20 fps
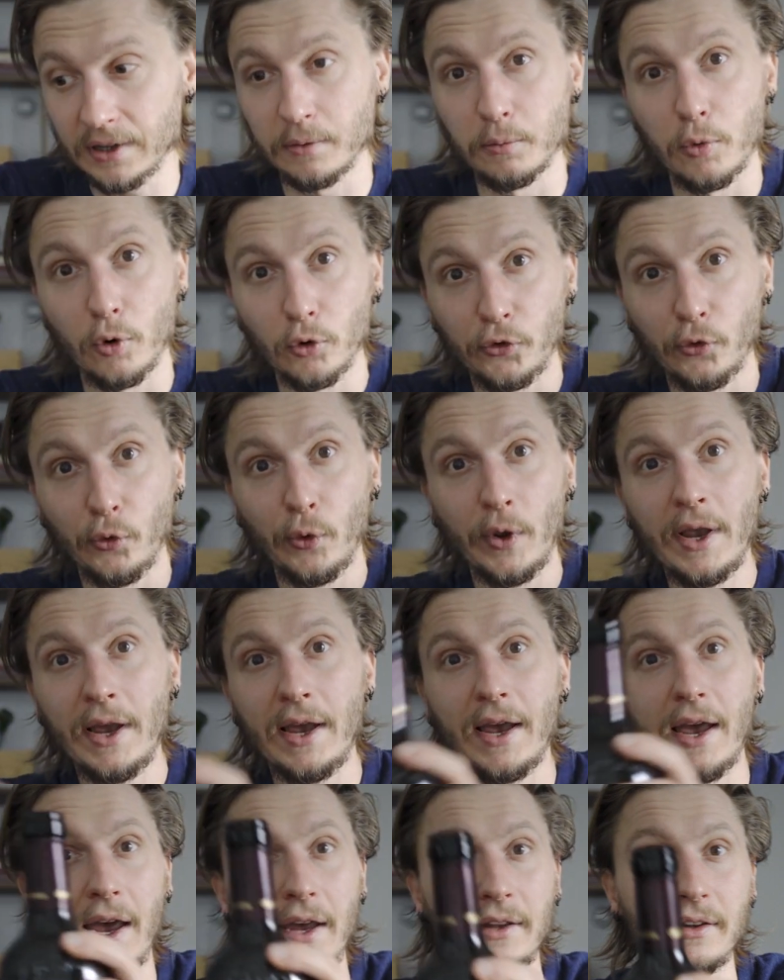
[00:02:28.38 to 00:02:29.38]
the bottle,
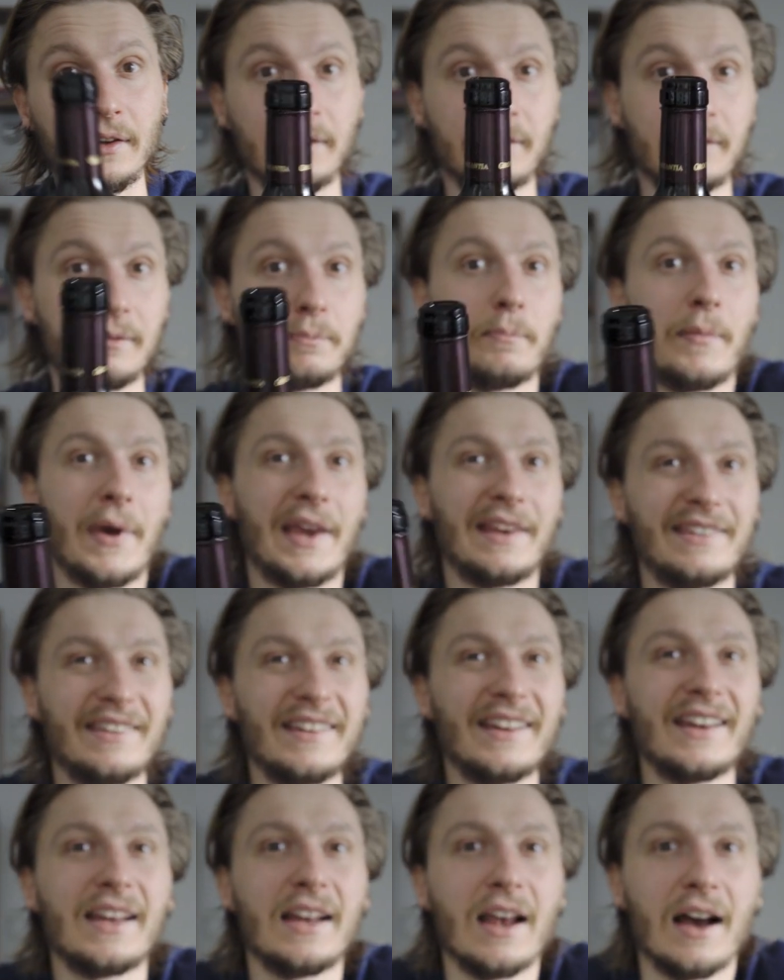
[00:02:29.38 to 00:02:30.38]
and it's
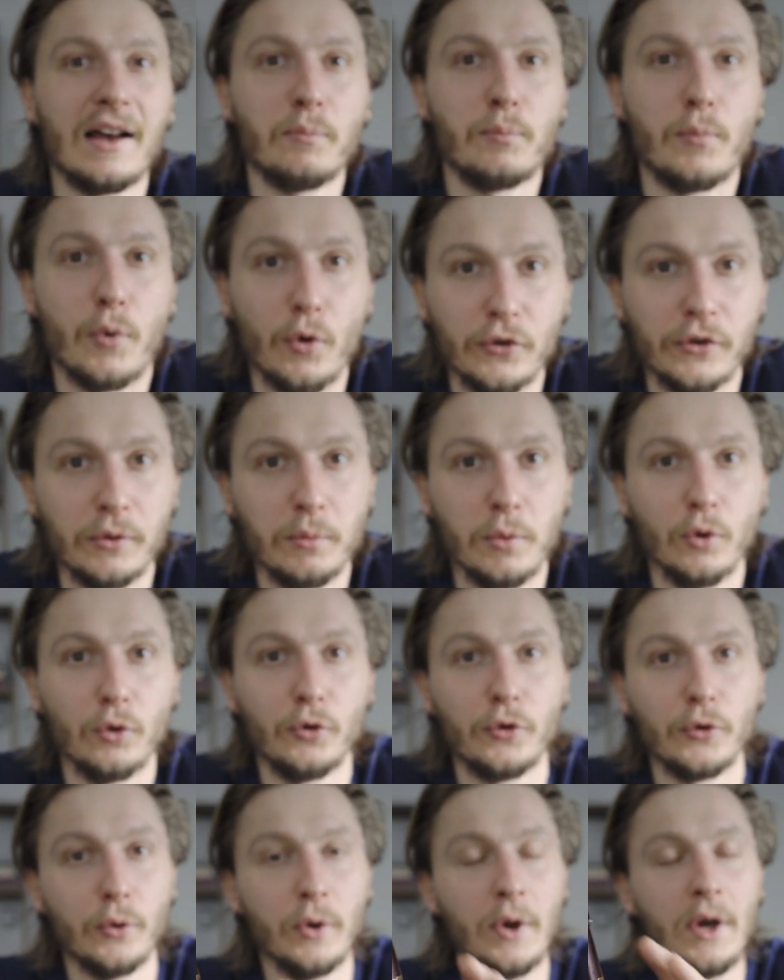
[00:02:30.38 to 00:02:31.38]
basically impossible
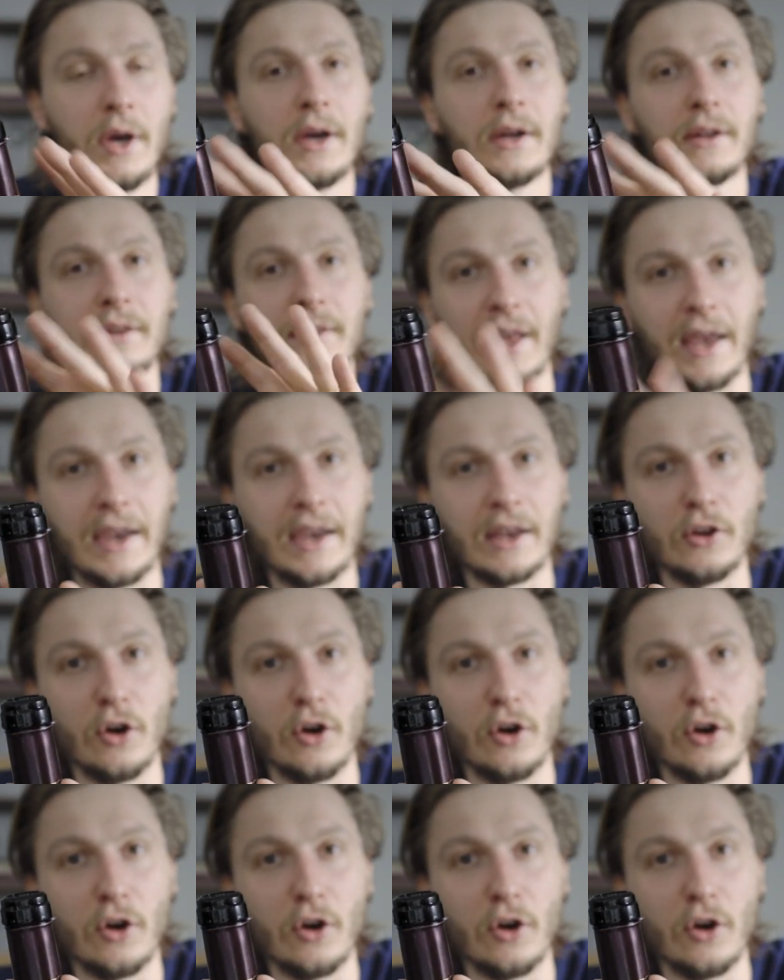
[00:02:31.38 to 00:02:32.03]
to take it